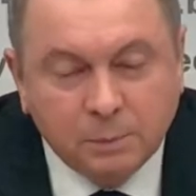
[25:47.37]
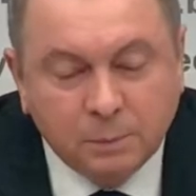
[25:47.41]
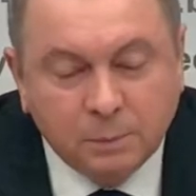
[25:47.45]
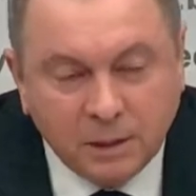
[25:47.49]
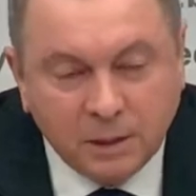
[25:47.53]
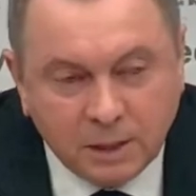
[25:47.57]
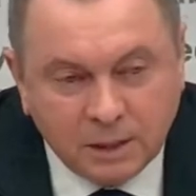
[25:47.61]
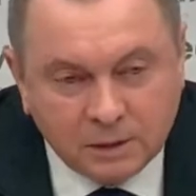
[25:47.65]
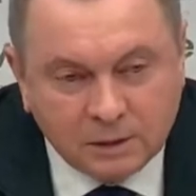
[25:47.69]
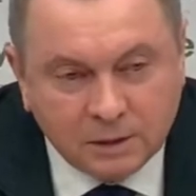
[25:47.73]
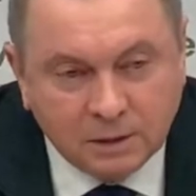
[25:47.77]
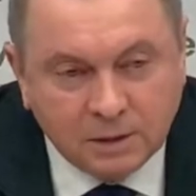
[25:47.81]

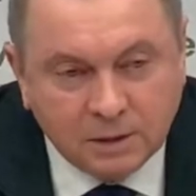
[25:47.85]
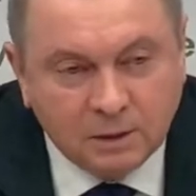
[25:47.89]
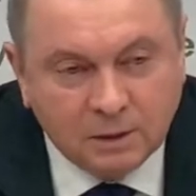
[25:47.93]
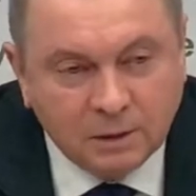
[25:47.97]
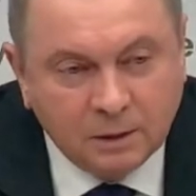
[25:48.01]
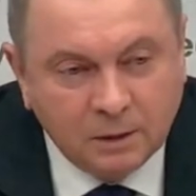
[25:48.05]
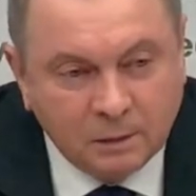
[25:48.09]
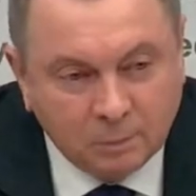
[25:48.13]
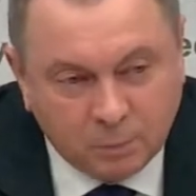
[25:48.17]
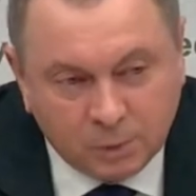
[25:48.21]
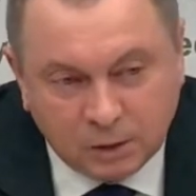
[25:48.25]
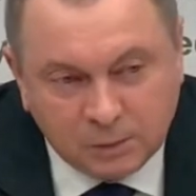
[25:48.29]
the
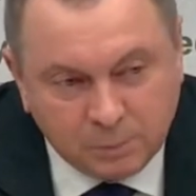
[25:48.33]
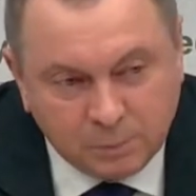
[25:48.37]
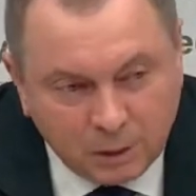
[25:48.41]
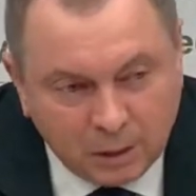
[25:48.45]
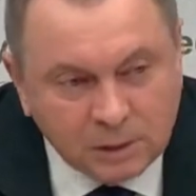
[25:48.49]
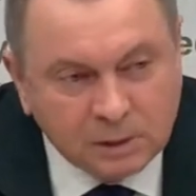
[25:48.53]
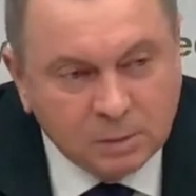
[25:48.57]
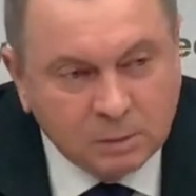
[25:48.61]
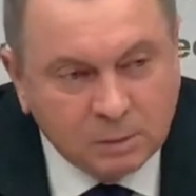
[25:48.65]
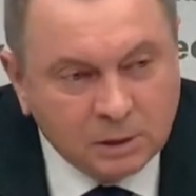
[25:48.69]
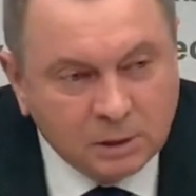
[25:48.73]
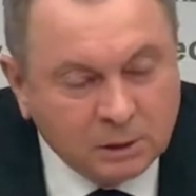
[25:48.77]
presentation of
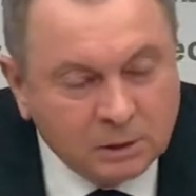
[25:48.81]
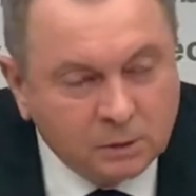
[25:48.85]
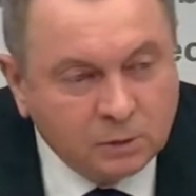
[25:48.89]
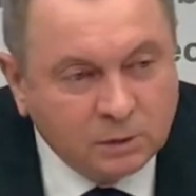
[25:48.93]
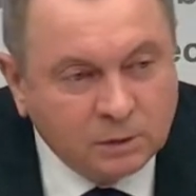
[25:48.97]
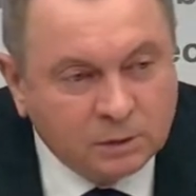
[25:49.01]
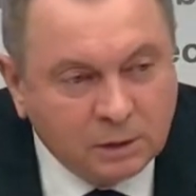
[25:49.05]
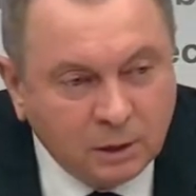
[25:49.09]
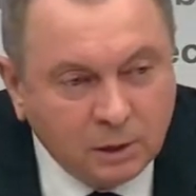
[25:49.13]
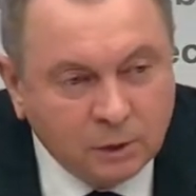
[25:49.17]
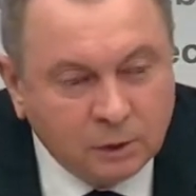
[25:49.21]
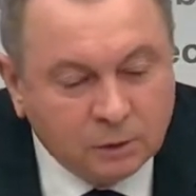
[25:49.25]
our
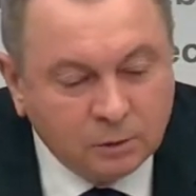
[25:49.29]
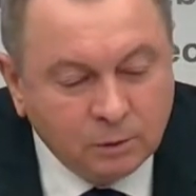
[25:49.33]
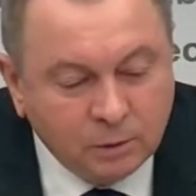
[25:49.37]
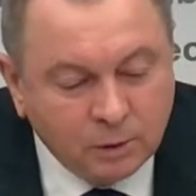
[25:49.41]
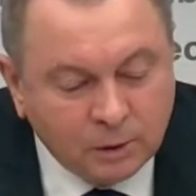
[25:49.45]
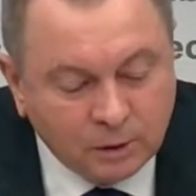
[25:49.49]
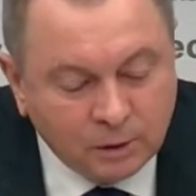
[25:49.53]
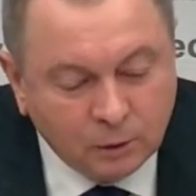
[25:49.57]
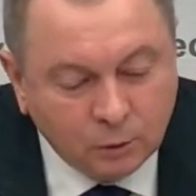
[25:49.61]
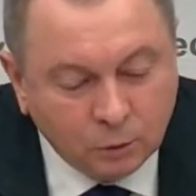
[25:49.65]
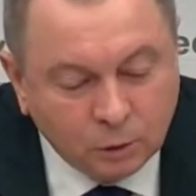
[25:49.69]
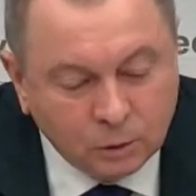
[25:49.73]
products that was
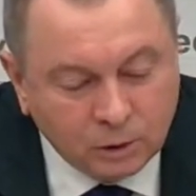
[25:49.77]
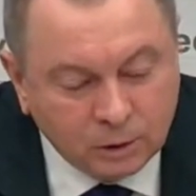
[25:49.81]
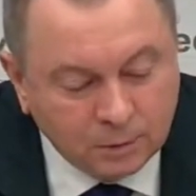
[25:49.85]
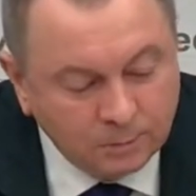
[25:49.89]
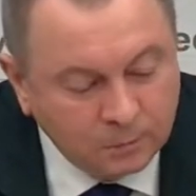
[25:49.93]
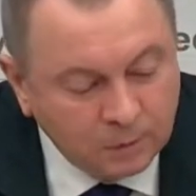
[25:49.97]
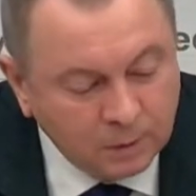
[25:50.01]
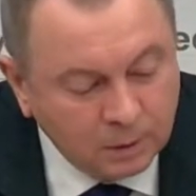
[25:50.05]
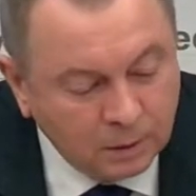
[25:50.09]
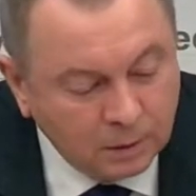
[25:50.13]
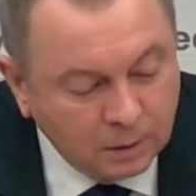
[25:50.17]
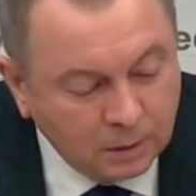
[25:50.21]
organized
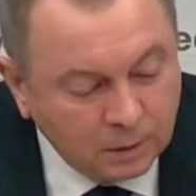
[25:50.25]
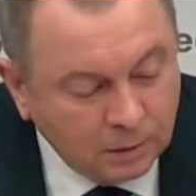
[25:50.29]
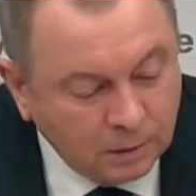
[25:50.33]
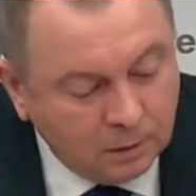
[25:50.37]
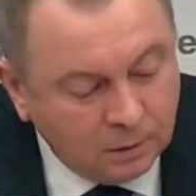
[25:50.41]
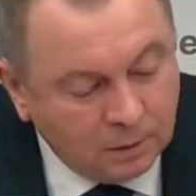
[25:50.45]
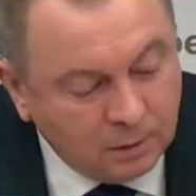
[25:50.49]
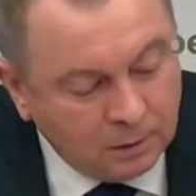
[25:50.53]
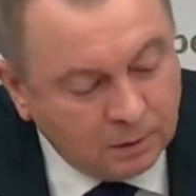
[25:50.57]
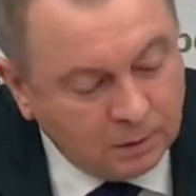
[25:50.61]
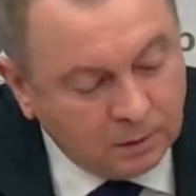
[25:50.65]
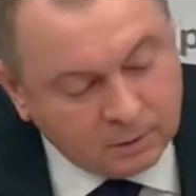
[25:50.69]
for you
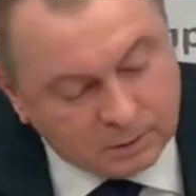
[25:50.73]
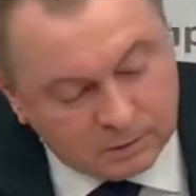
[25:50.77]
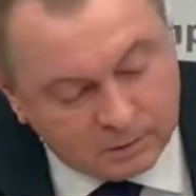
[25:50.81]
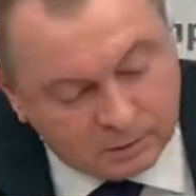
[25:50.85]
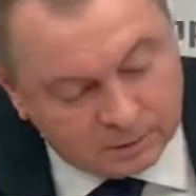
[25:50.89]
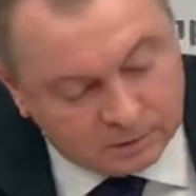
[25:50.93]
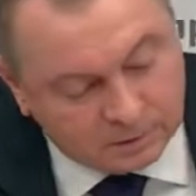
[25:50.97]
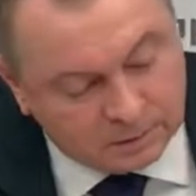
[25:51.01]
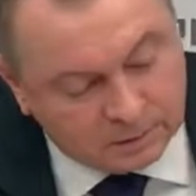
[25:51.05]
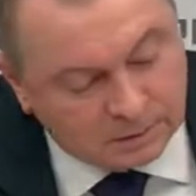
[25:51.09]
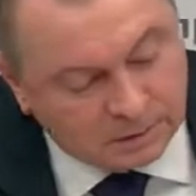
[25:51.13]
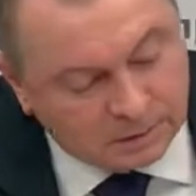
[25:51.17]
by
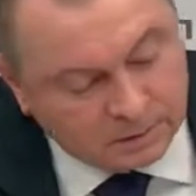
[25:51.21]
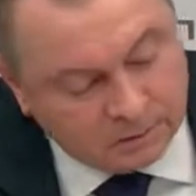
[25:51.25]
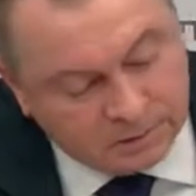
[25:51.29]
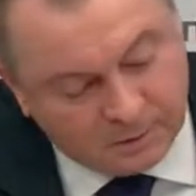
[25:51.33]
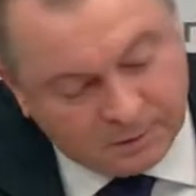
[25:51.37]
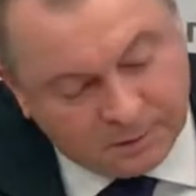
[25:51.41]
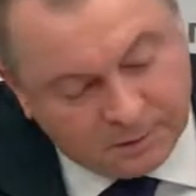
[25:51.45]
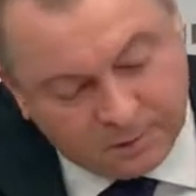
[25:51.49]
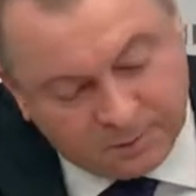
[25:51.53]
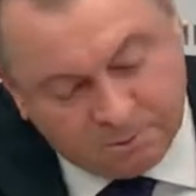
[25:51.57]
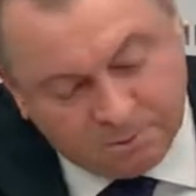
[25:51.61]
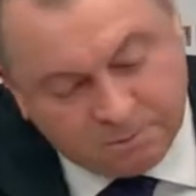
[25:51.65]
the
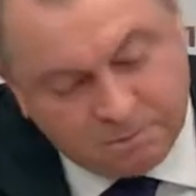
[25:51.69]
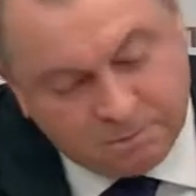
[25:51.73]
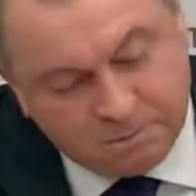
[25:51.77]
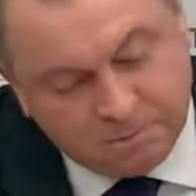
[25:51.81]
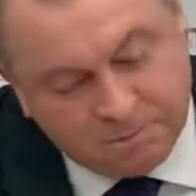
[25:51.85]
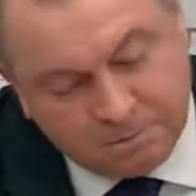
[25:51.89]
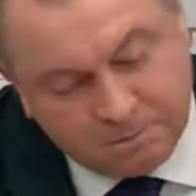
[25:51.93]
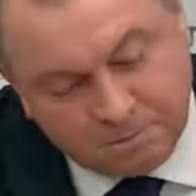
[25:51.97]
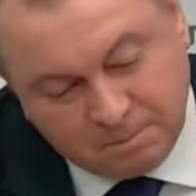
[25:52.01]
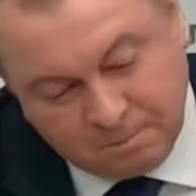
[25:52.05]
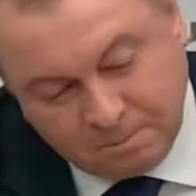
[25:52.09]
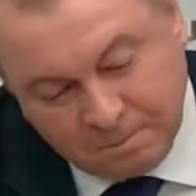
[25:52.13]

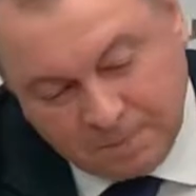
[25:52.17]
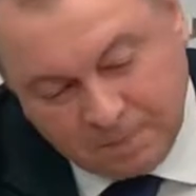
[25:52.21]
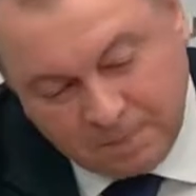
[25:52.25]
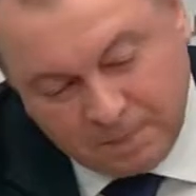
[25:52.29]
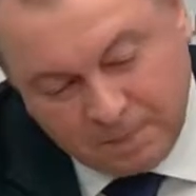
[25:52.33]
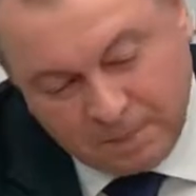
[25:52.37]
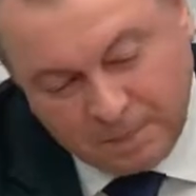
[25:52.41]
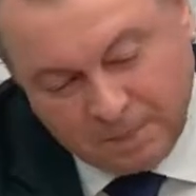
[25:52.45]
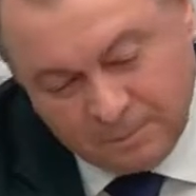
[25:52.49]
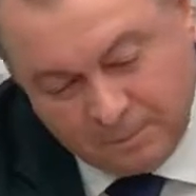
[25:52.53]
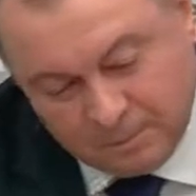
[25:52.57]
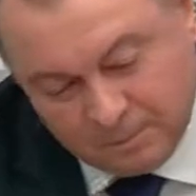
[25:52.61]
enterprises
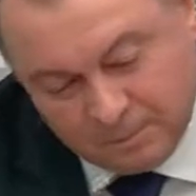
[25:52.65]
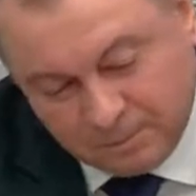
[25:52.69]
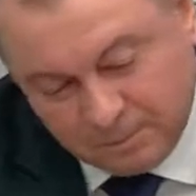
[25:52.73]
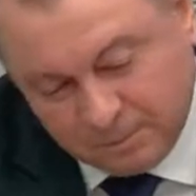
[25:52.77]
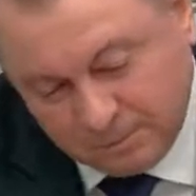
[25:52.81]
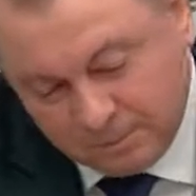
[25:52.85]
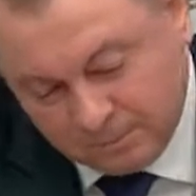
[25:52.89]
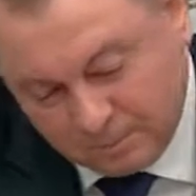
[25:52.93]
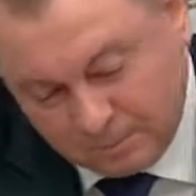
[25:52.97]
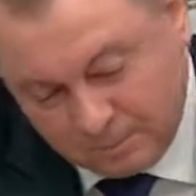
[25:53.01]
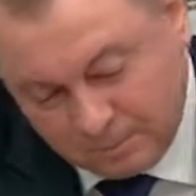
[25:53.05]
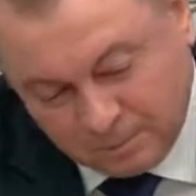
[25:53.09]
of
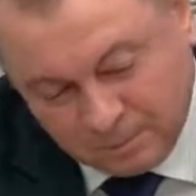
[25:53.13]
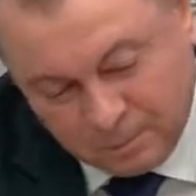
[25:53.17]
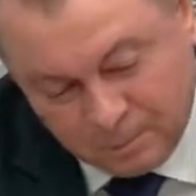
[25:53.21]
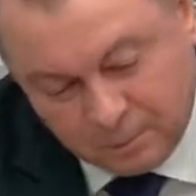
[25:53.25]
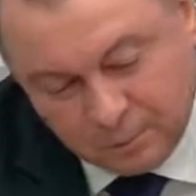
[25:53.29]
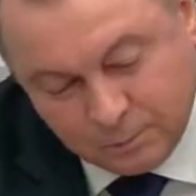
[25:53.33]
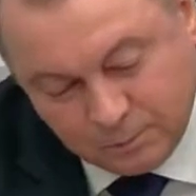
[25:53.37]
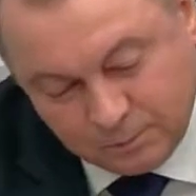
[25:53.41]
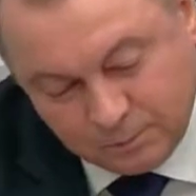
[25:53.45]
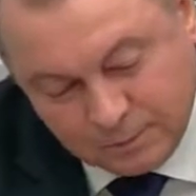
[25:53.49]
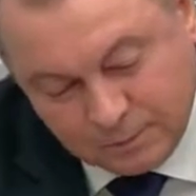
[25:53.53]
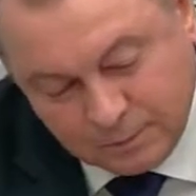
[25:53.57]
the
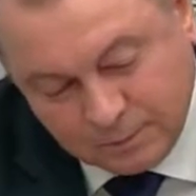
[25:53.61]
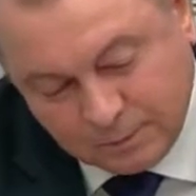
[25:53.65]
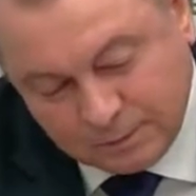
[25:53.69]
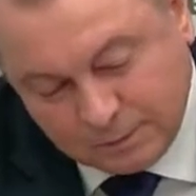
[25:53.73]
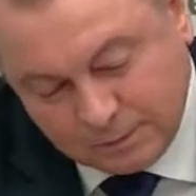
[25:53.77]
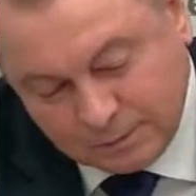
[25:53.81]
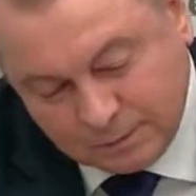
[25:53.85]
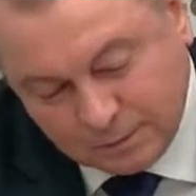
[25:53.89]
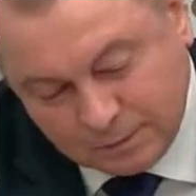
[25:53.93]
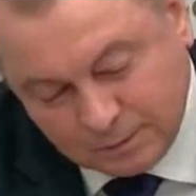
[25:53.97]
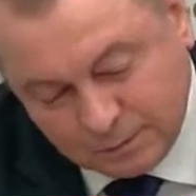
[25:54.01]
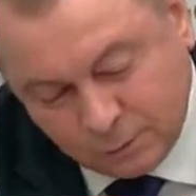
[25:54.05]
Minsk
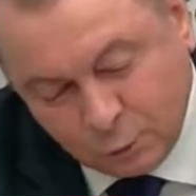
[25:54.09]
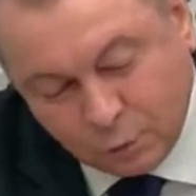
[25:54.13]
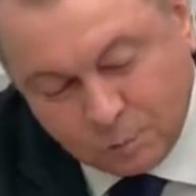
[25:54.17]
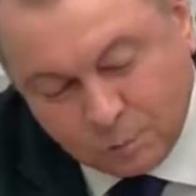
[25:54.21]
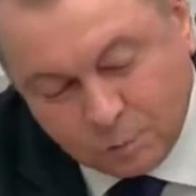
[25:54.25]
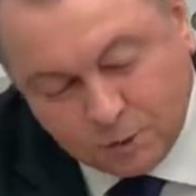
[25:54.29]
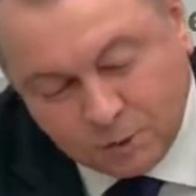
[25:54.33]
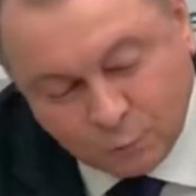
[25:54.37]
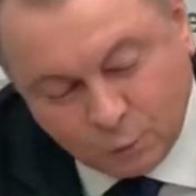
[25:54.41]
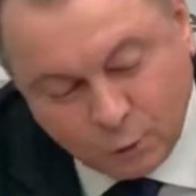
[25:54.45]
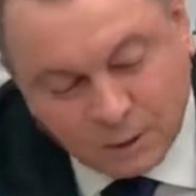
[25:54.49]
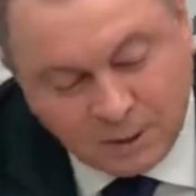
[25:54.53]

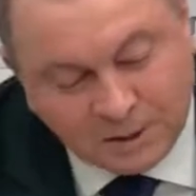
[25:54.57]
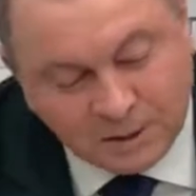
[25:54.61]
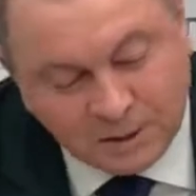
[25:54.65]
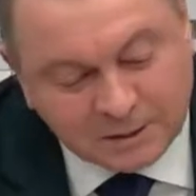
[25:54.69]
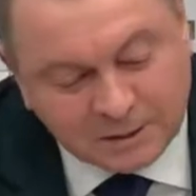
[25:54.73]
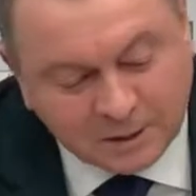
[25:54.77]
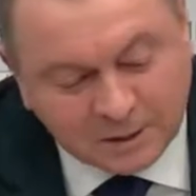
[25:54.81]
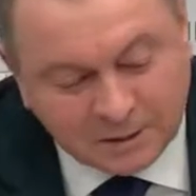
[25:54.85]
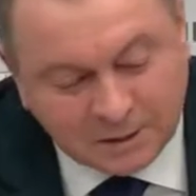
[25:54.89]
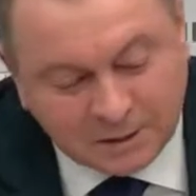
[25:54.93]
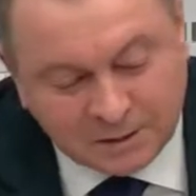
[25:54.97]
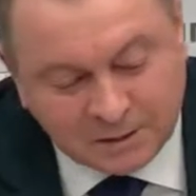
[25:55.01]
capital
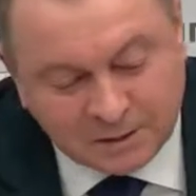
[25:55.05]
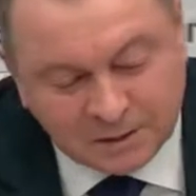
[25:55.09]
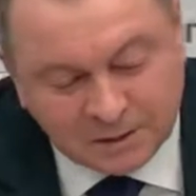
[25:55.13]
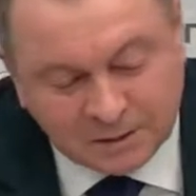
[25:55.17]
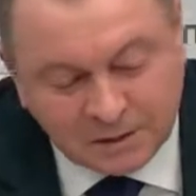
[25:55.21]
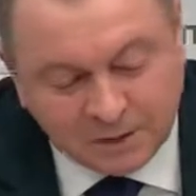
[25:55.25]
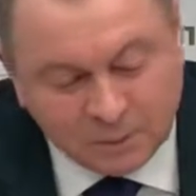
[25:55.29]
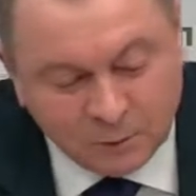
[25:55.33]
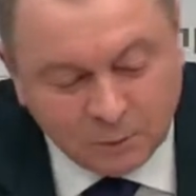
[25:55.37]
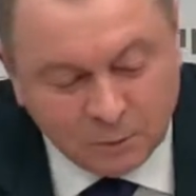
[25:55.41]
region